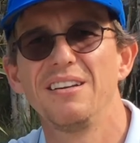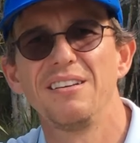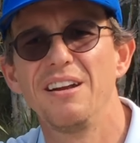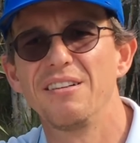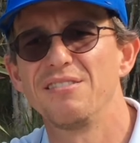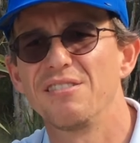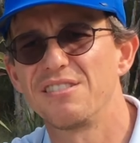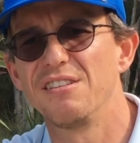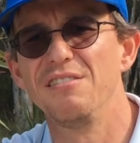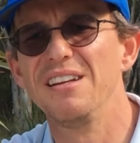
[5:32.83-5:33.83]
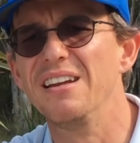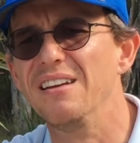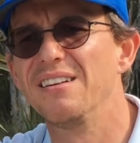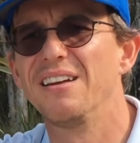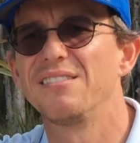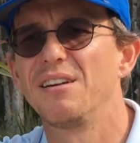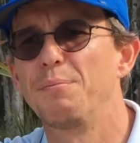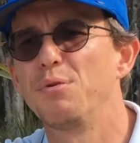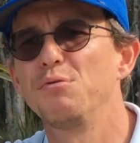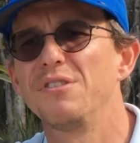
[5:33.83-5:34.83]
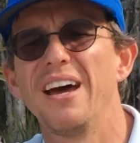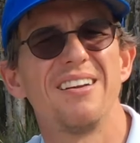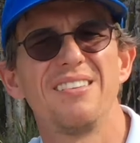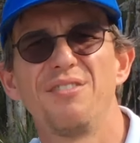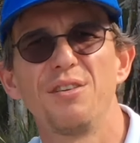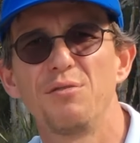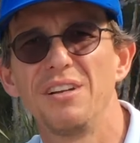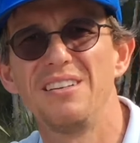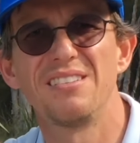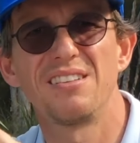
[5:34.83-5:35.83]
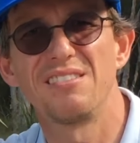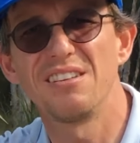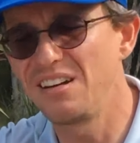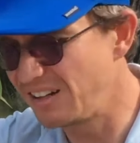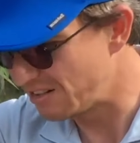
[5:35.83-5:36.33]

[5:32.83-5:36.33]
you know, it's not sewn in and it sort of pulls out, just feels really disconcerting.